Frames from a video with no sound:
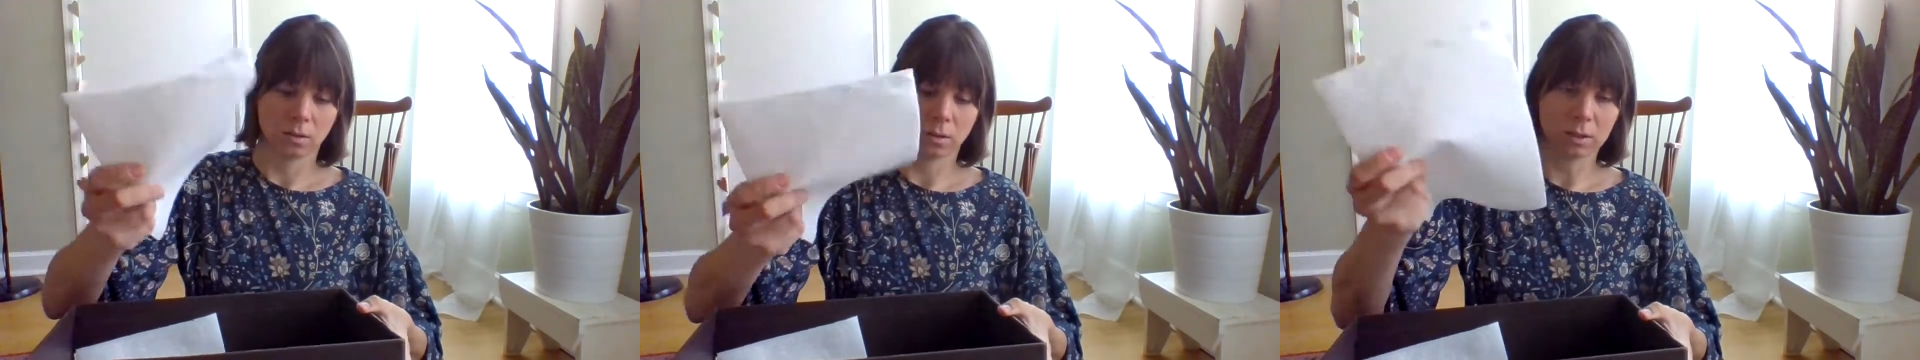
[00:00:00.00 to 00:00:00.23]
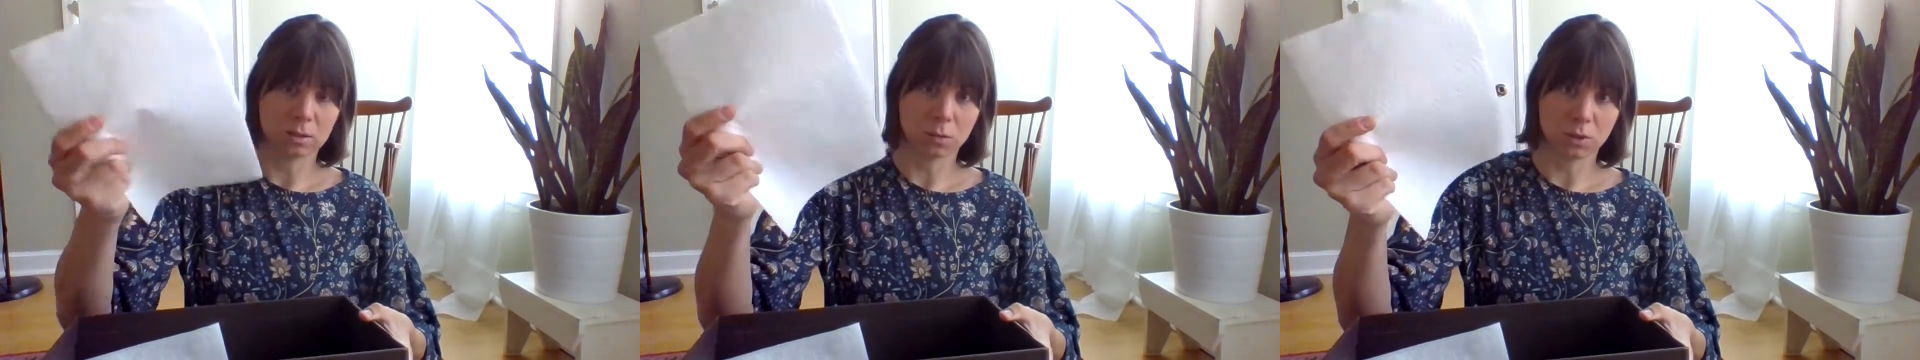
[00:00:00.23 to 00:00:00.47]

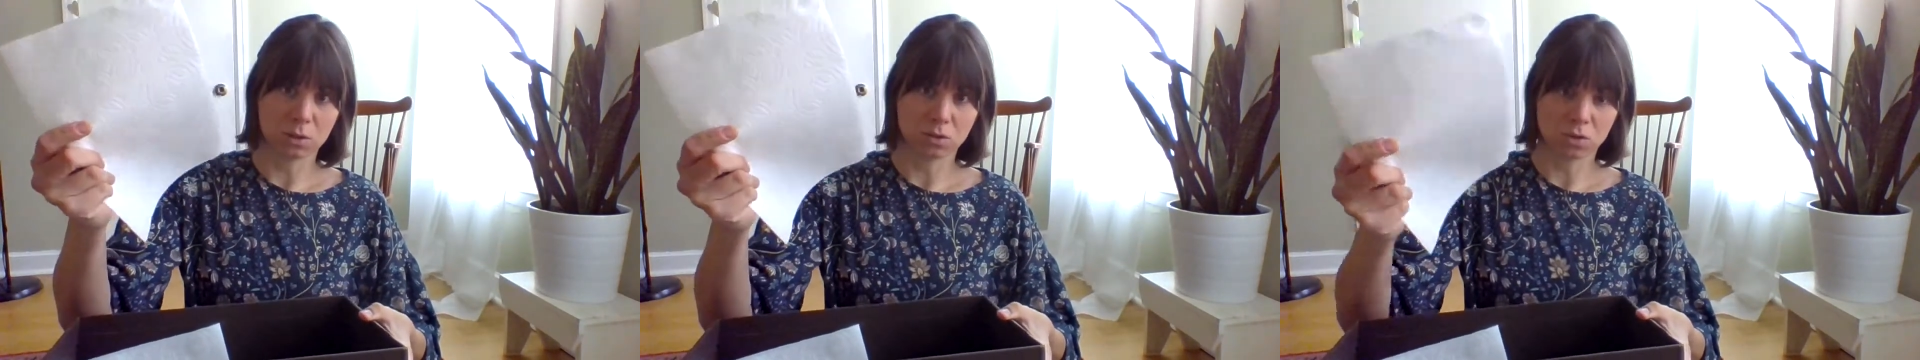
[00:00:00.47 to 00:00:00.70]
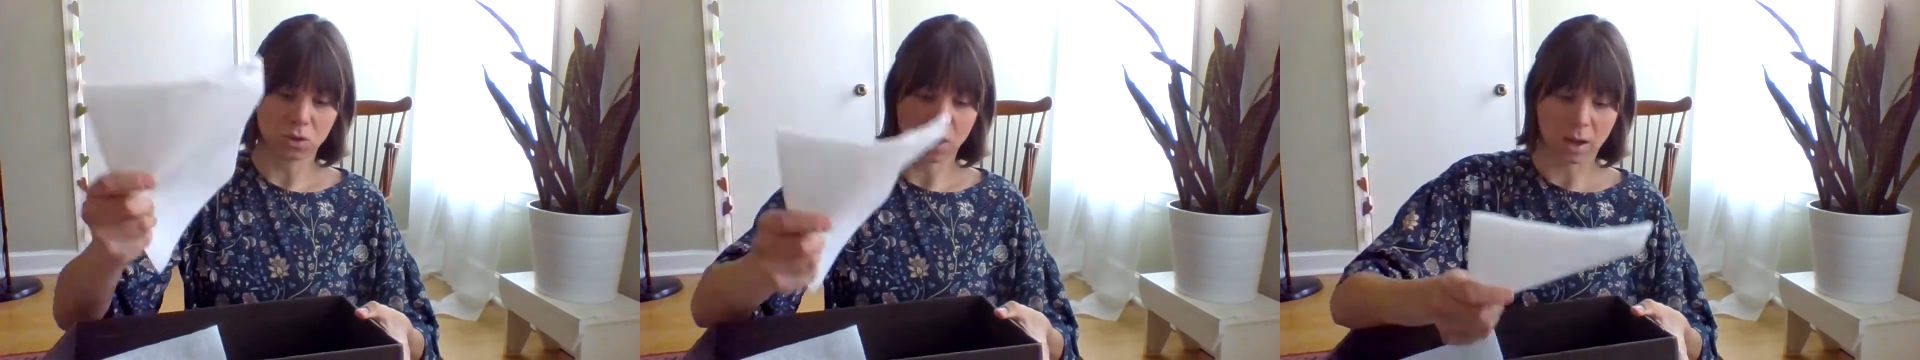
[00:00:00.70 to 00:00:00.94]
This one is
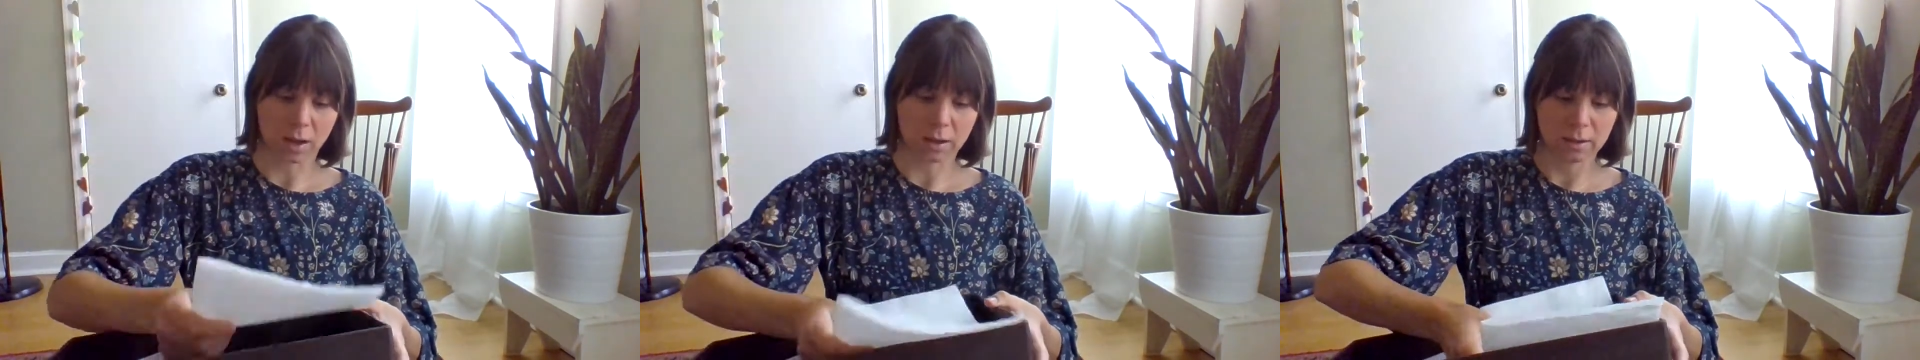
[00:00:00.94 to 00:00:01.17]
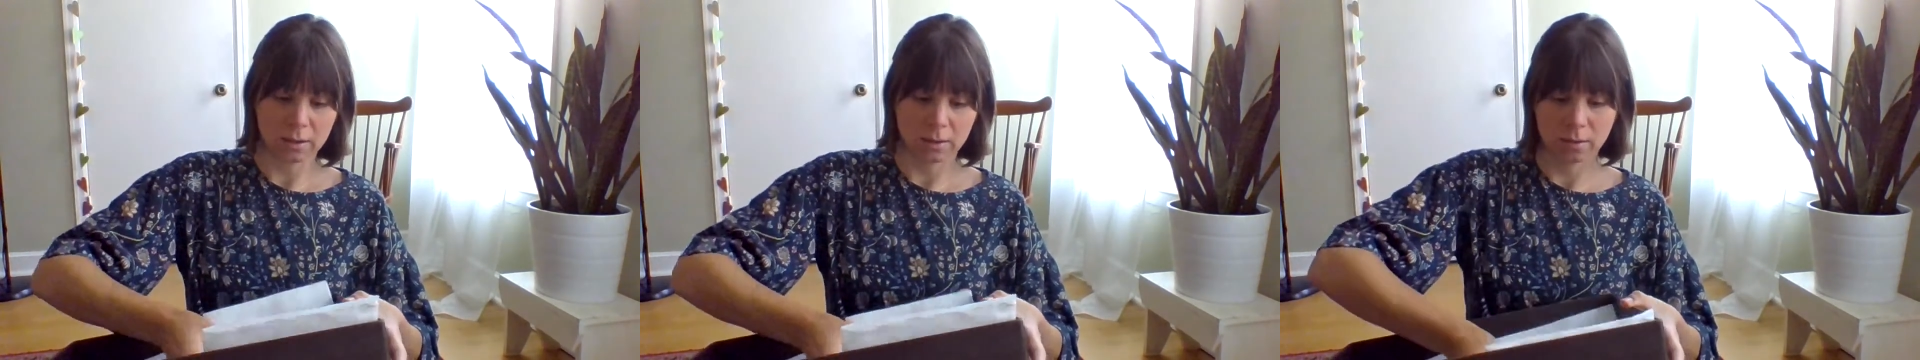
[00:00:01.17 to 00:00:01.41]
dry,